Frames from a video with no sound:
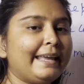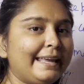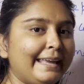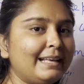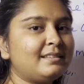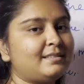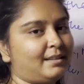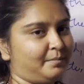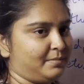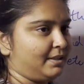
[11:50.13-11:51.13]
is
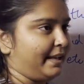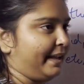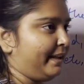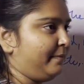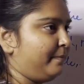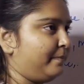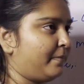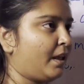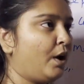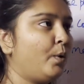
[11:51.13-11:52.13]
something
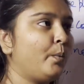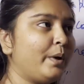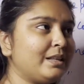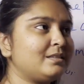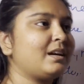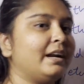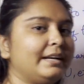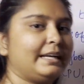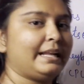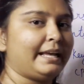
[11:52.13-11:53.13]
which
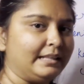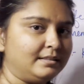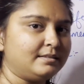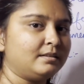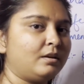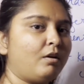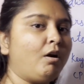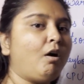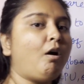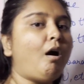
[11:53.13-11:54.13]
contains
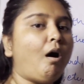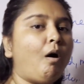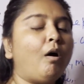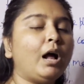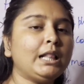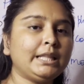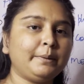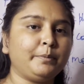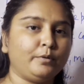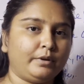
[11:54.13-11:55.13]
all the
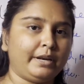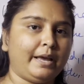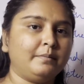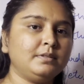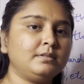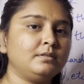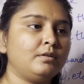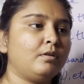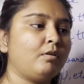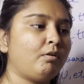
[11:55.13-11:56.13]
programs
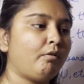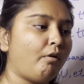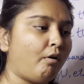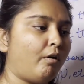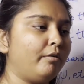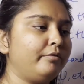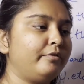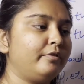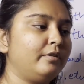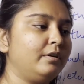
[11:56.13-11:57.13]
of
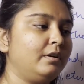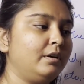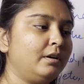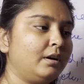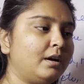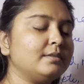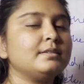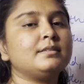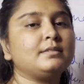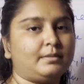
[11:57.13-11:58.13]
a
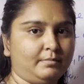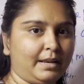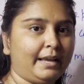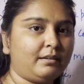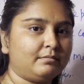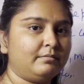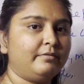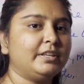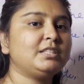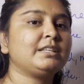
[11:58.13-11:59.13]
system, like
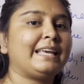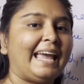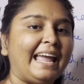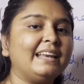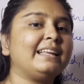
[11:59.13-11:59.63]
which can